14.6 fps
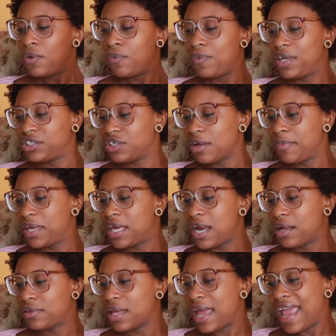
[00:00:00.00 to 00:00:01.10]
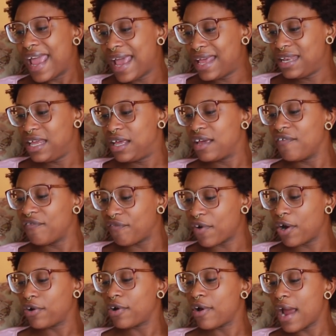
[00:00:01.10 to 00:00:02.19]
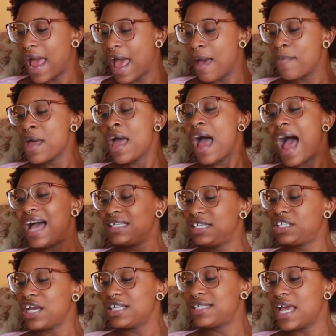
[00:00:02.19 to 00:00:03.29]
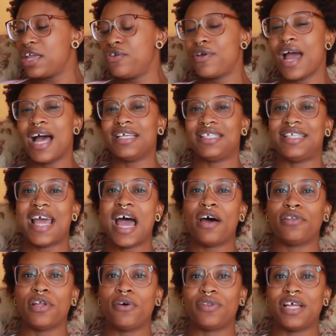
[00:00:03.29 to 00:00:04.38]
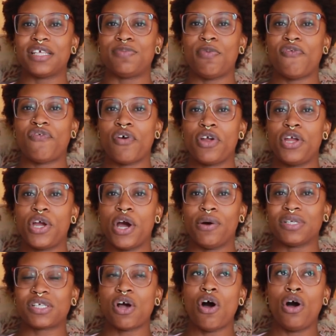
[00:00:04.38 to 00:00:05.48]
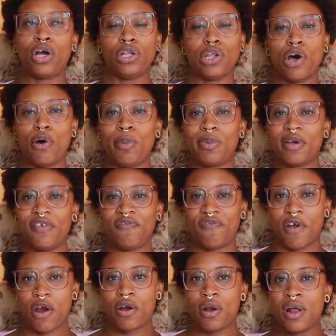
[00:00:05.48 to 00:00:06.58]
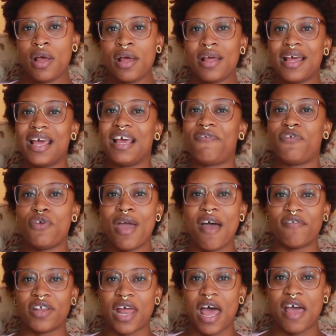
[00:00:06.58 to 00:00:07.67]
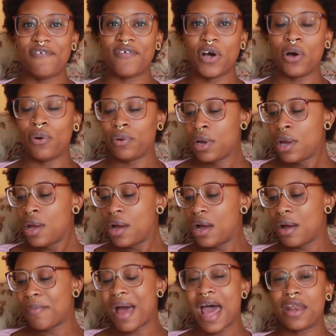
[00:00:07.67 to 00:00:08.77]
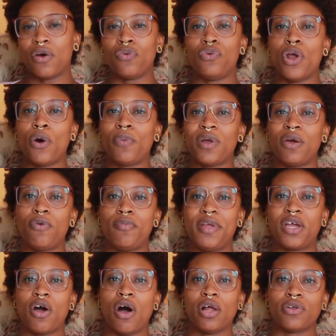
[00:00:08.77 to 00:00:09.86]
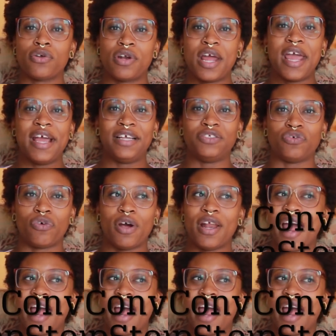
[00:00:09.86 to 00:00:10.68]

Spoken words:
Which, let me get out the handy converter app. I suggest that you guys download this before you go. It's called Globe Convert if you have an iPhone. I don't know what it will be called on the Android.